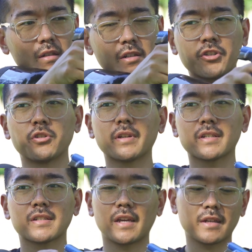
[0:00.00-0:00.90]
shooting
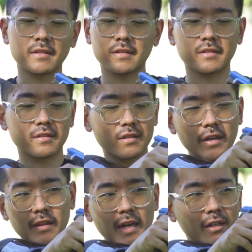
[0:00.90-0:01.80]
stance,
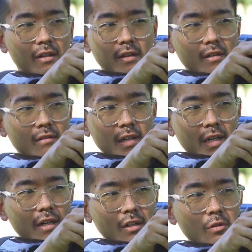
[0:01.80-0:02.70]
that
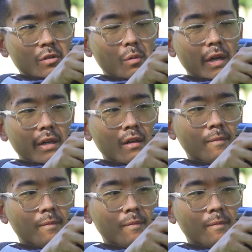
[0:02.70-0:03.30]
kind of goes away.